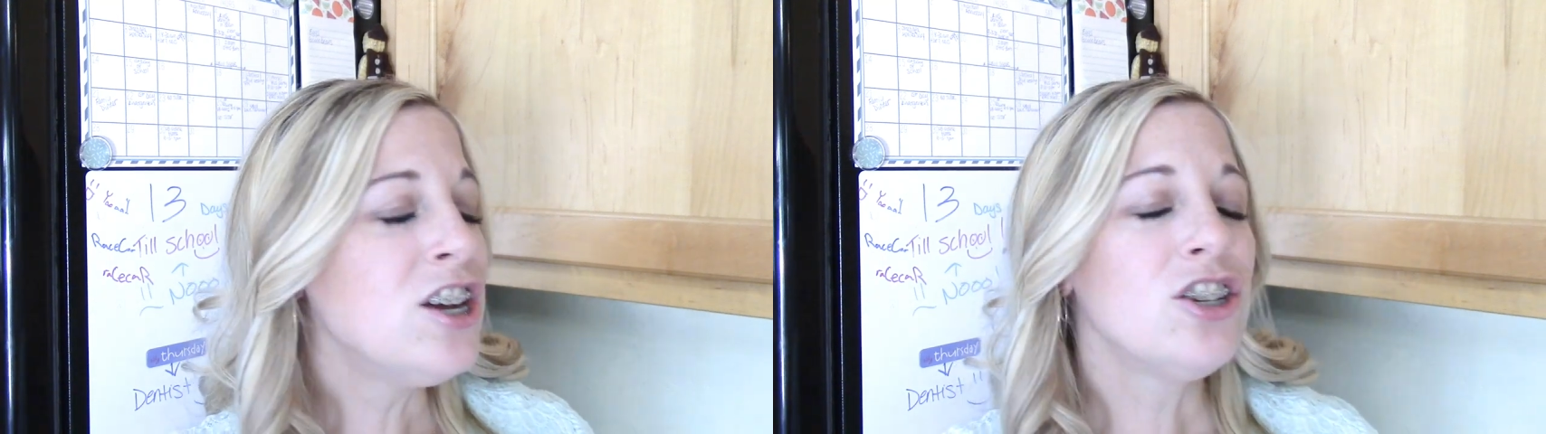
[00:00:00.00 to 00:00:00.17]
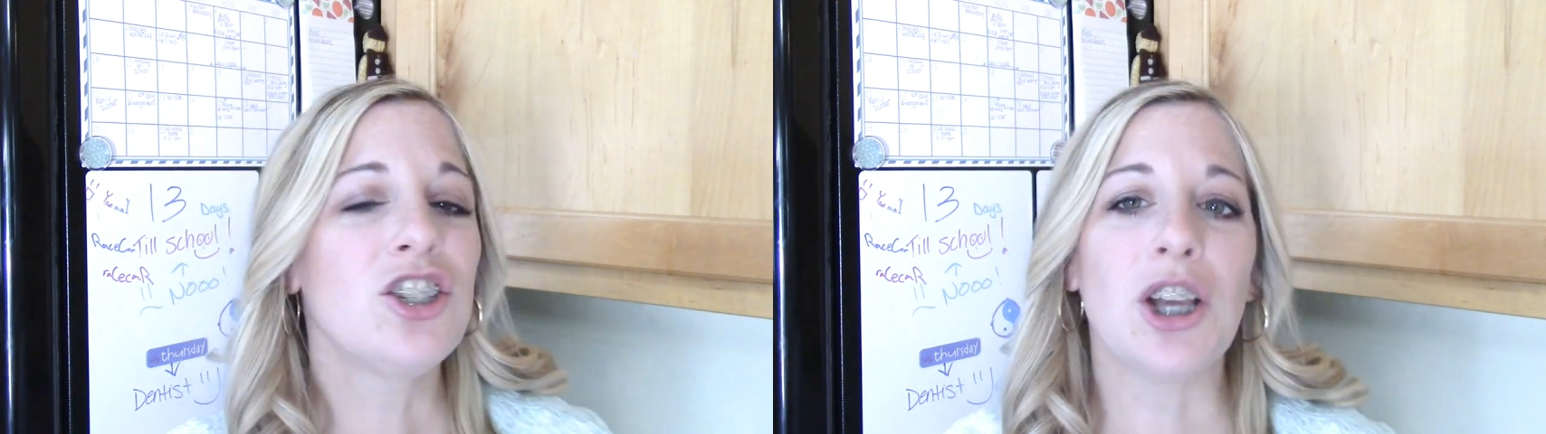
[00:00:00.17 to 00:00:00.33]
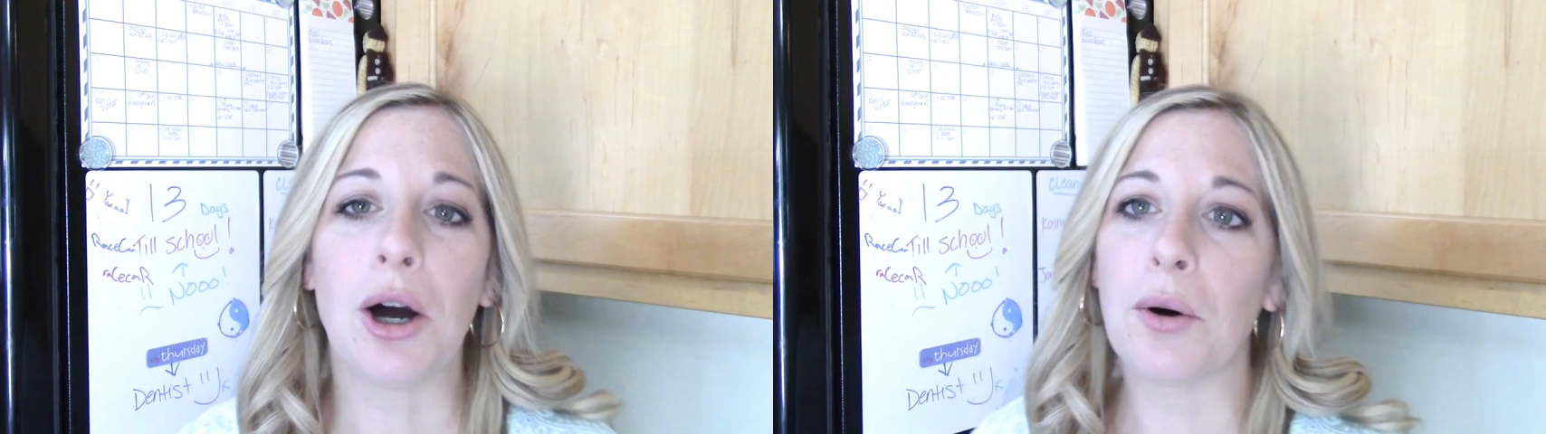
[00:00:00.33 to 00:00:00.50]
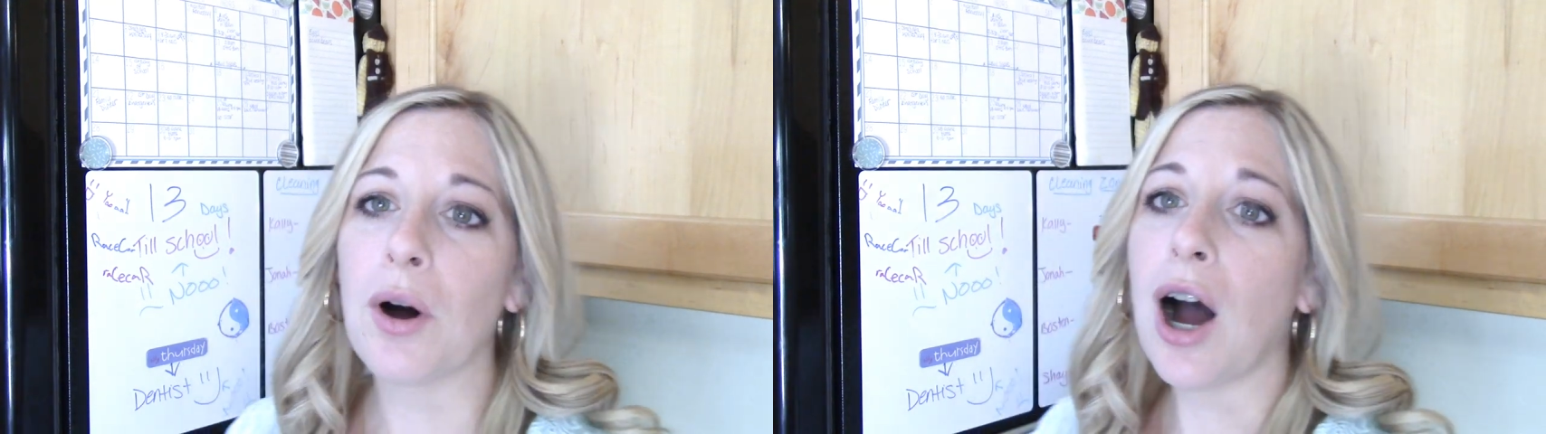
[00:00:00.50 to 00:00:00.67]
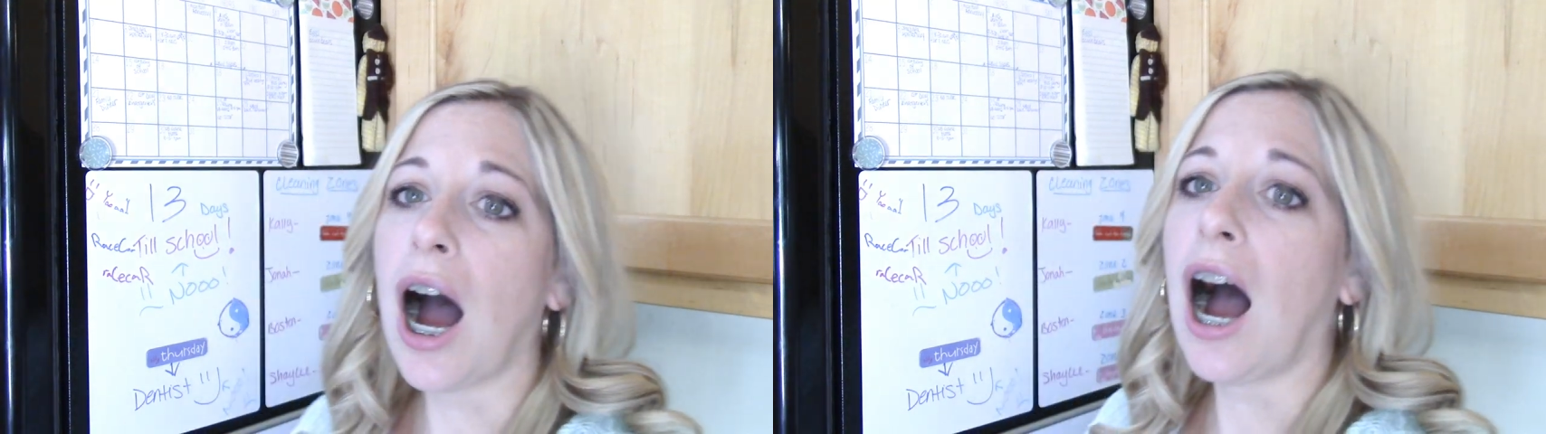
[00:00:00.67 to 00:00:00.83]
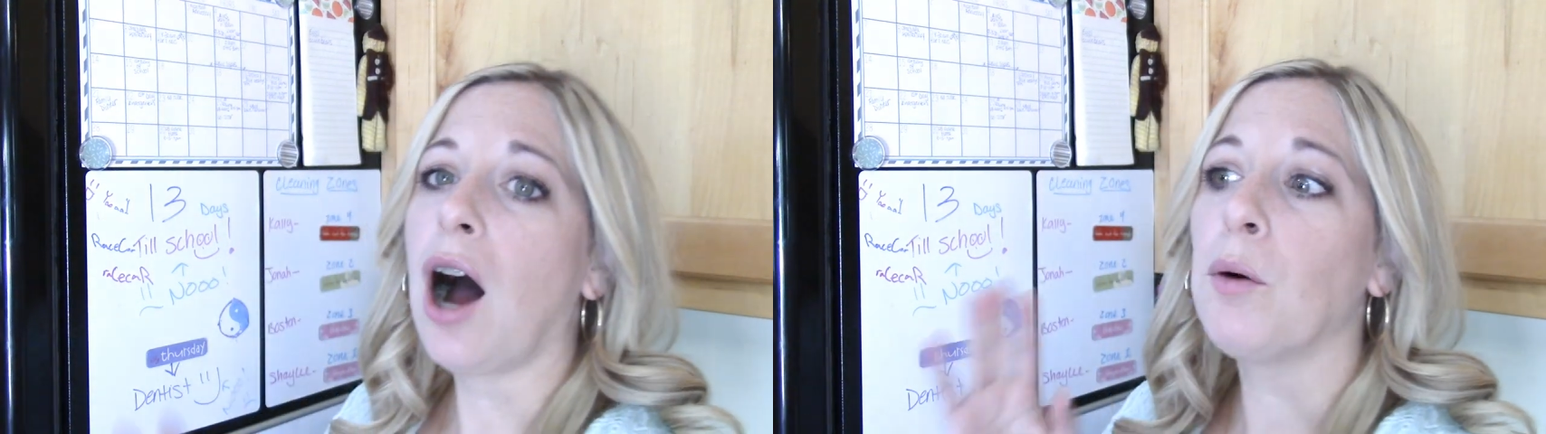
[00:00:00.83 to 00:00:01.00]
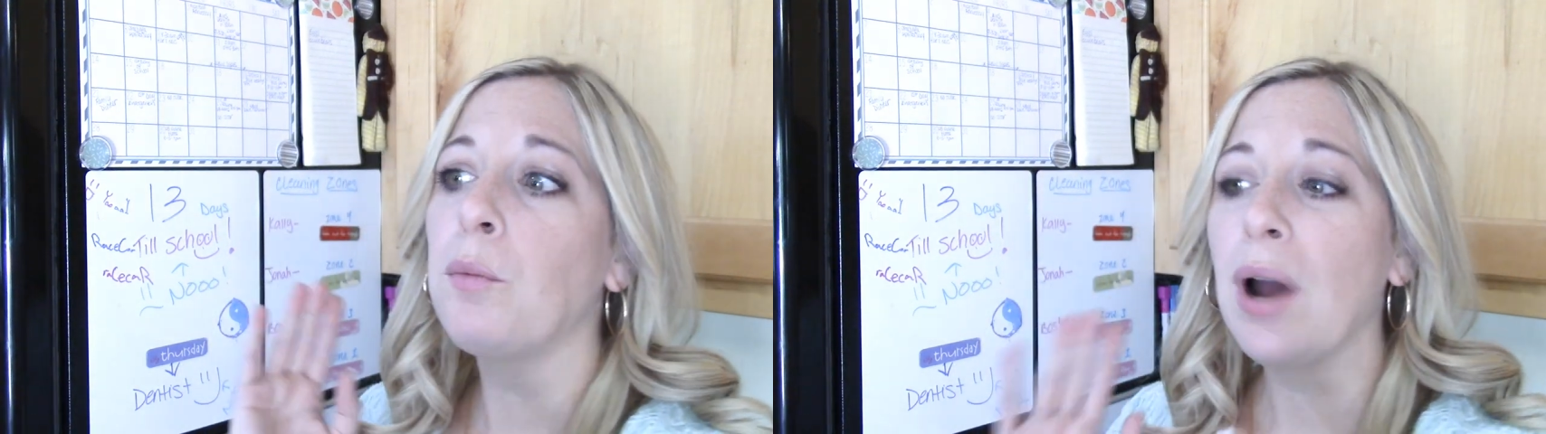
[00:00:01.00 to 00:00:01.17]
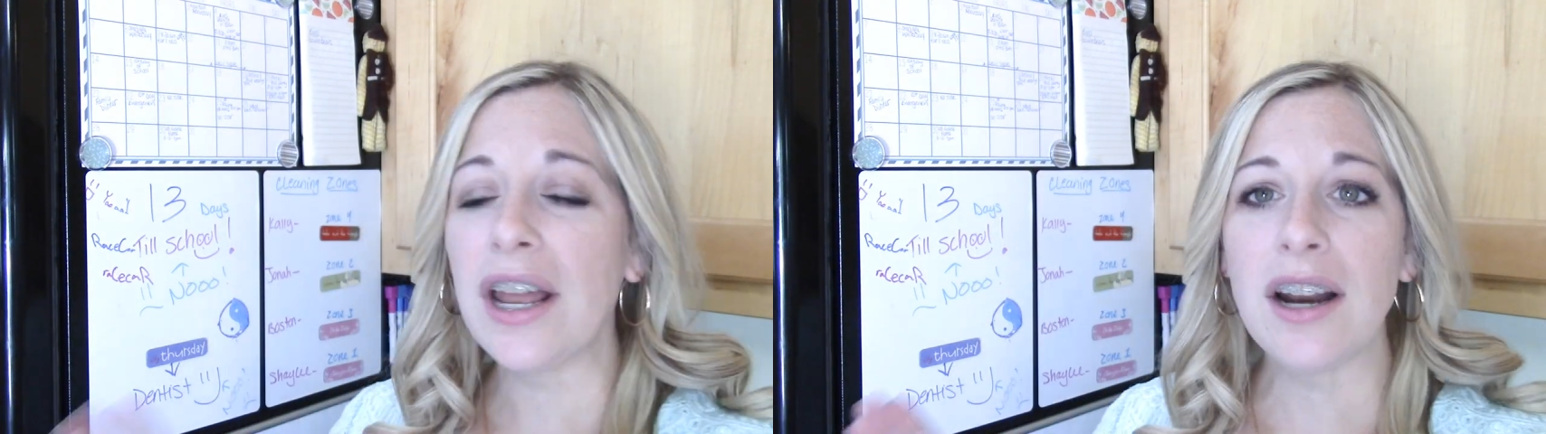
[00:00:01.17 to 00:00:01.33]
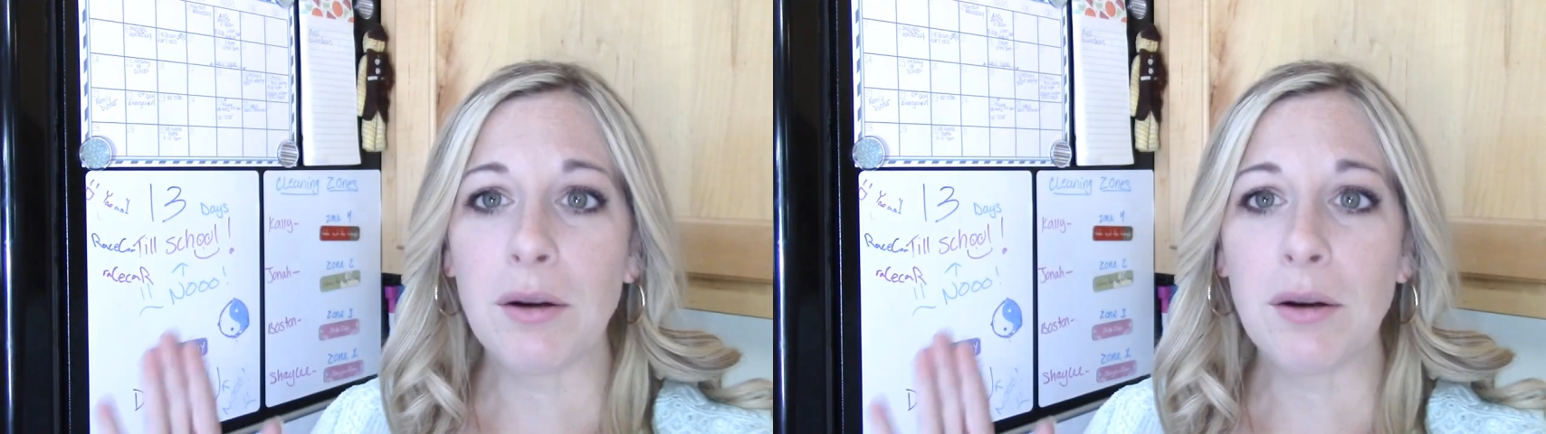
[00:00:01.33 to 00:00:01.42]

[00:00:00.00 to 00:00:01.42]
So when